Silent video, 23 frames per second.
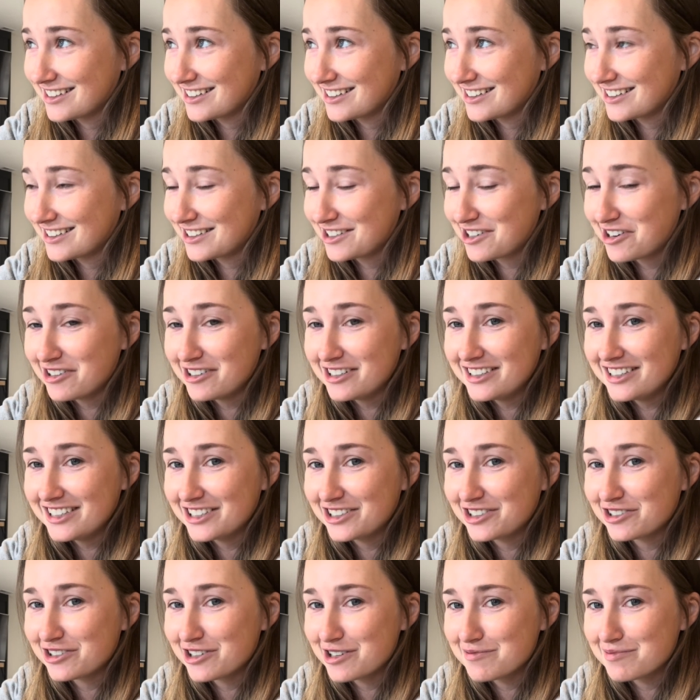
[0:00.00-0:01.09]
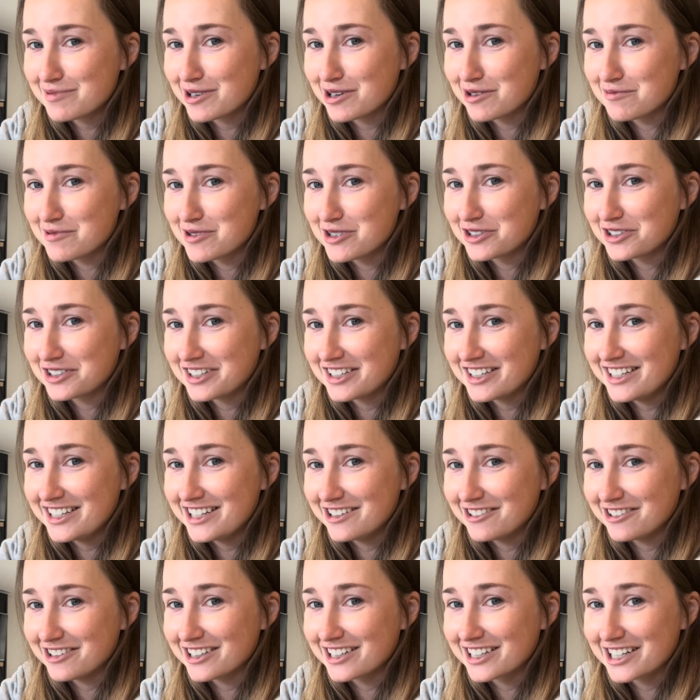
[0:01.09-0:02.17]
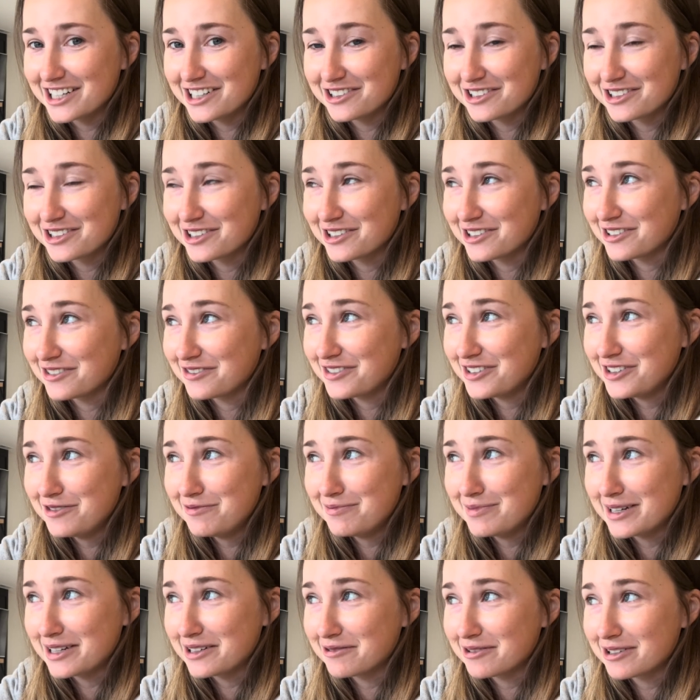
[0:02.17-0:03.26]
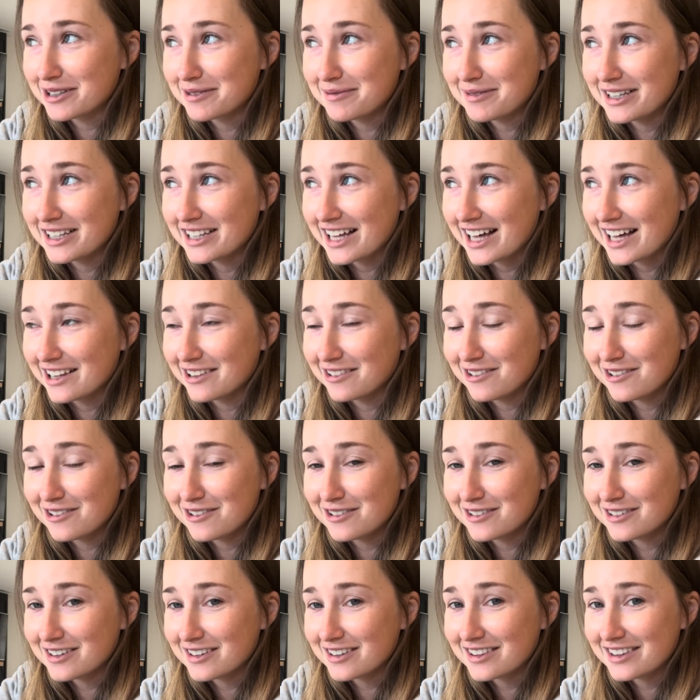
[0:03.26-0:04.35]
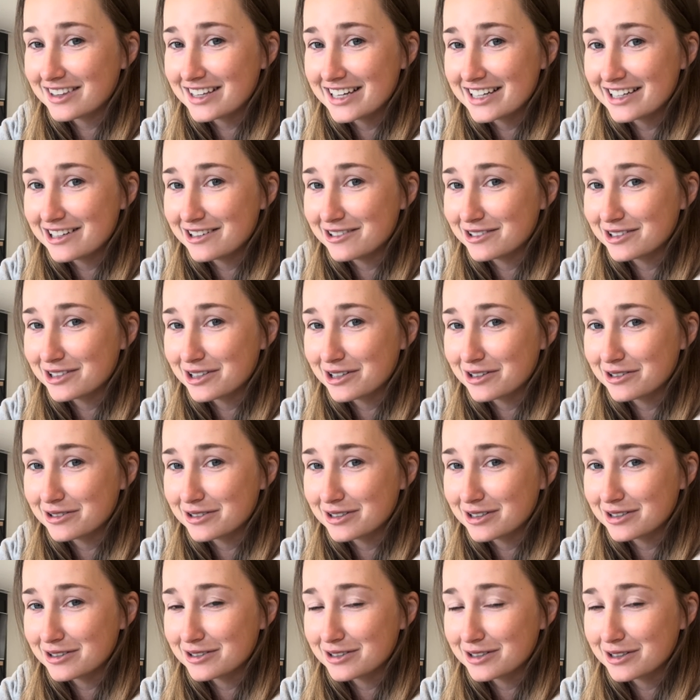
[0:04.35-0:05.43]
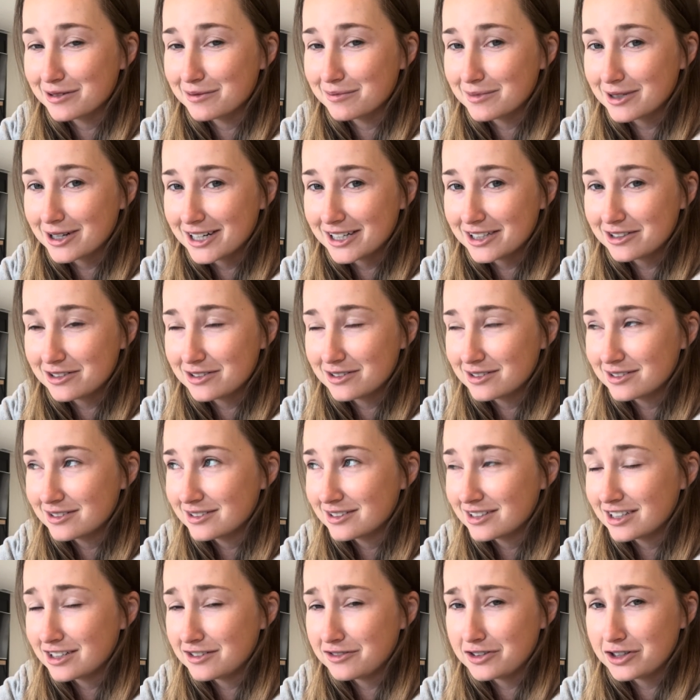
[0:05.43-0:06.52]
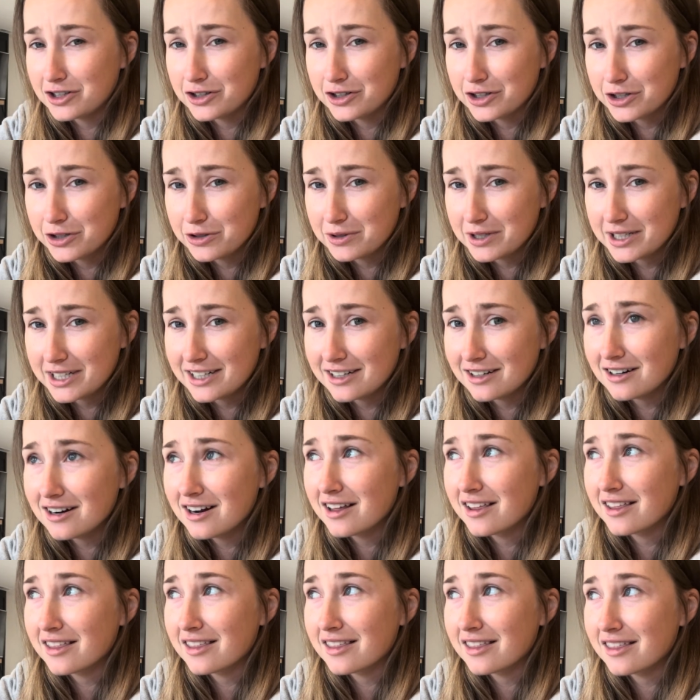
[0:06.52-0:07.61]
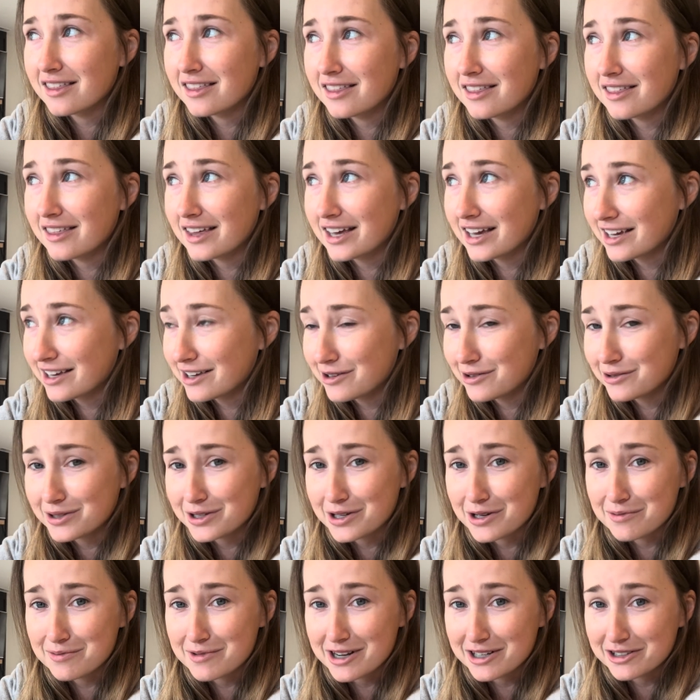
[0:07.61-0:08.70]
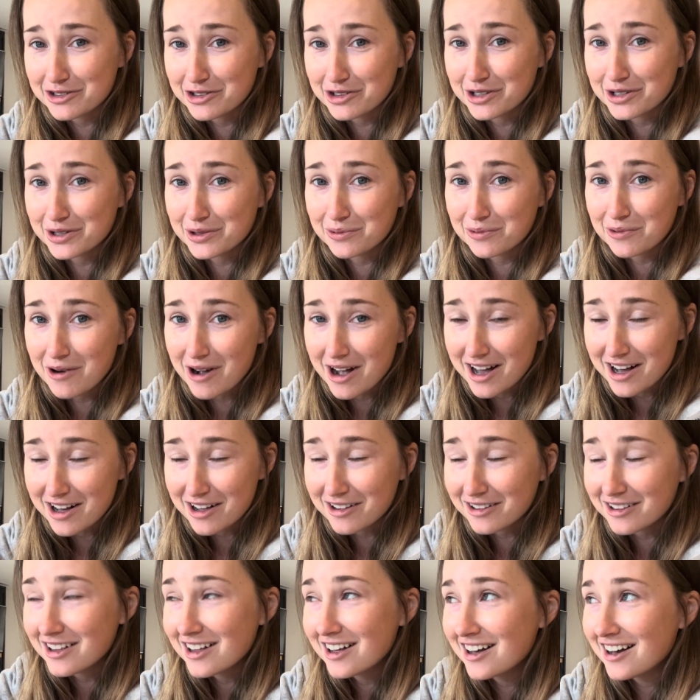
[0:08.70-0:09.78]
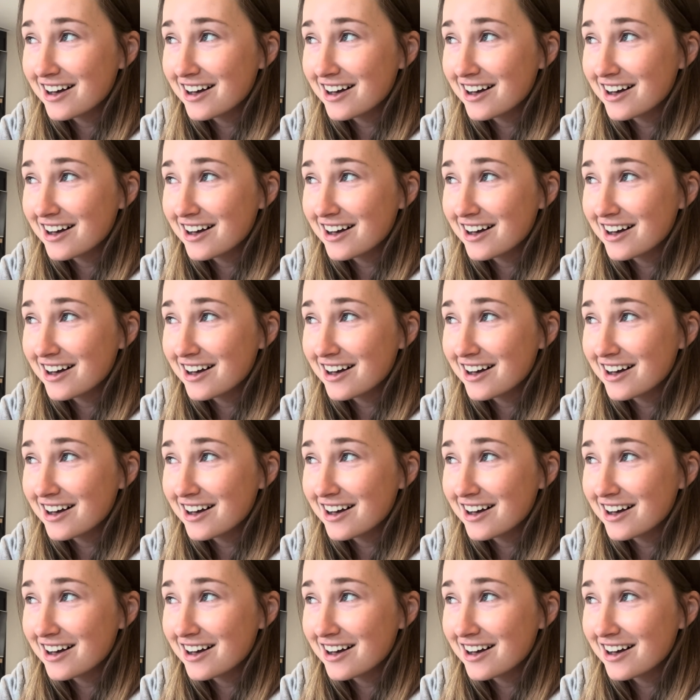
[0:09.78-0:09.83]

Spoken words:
started this trip almost a year ago. So if you've been with me that long, thank you so, so, so much. If you're new here, thank you so much as well.